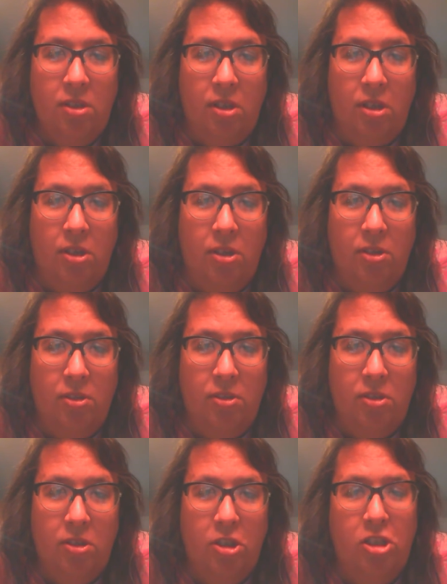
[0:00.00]
You know,
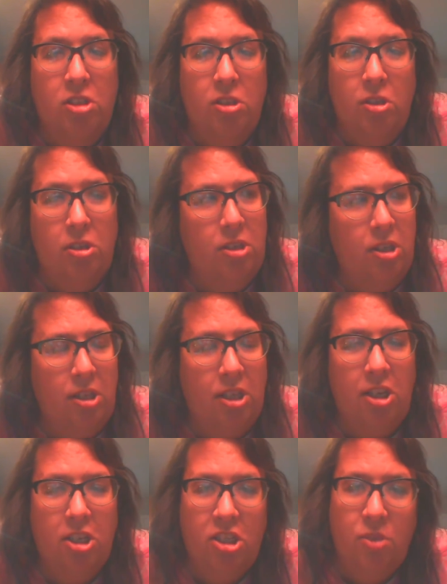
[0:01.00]
you're
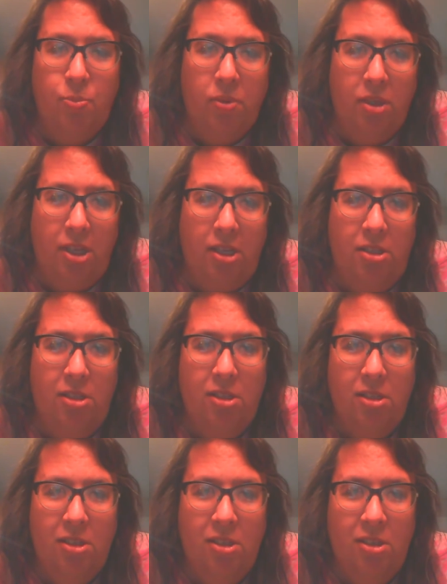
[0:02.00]
like a split
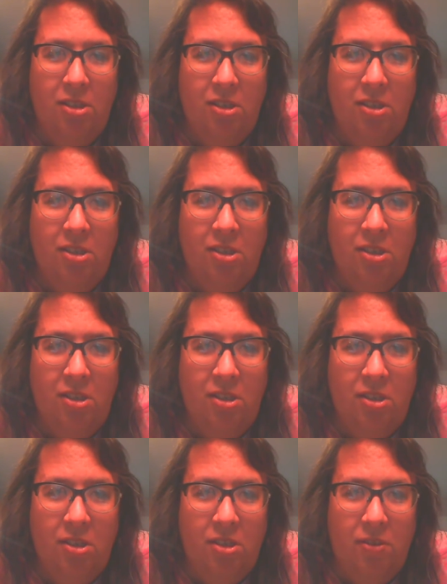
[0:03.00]

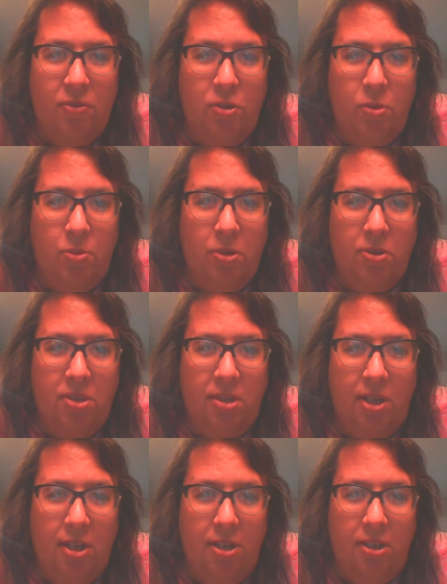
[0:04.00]
of two
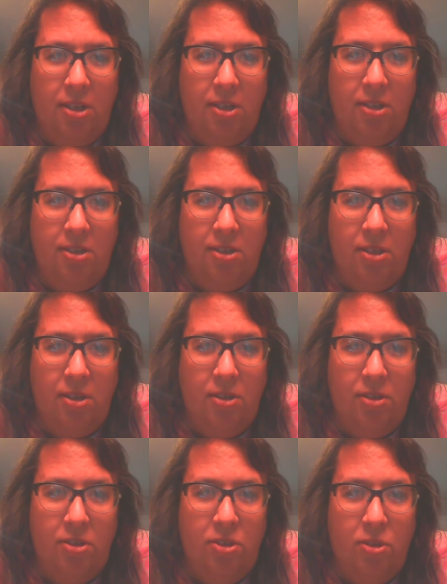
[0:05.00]
personalities, you know,
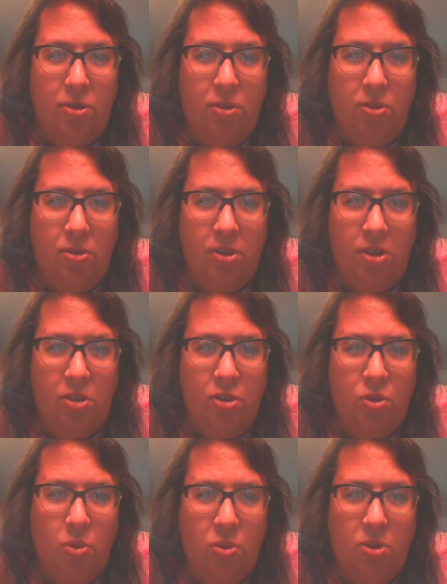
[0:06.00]
the soul and
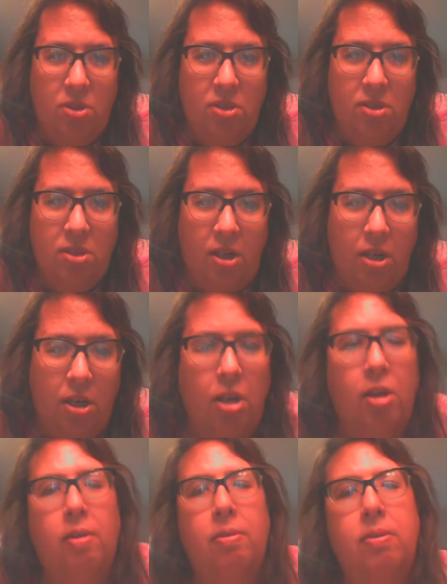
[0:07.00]
source, you
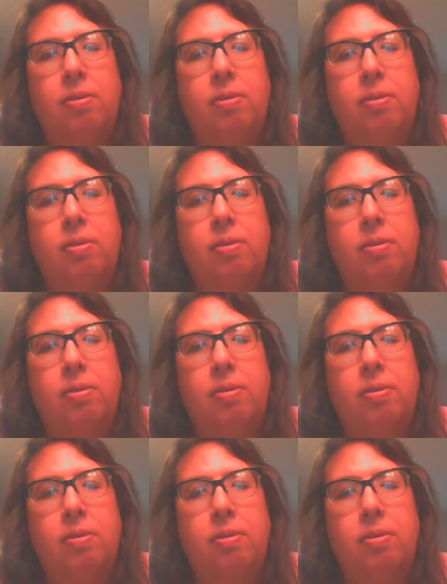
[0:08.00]
know.